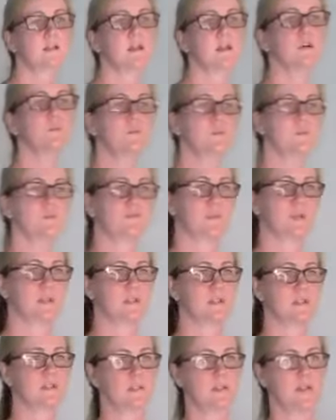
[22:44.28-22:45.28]
low
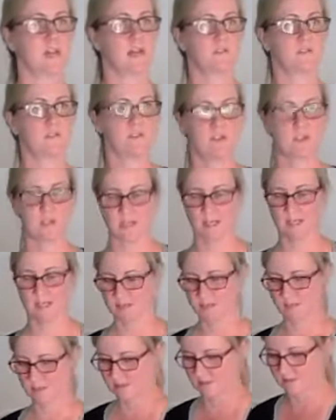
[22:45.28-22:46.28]
movements. Everything
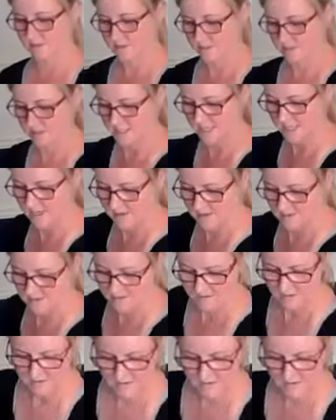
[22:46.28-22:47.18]
has to go down.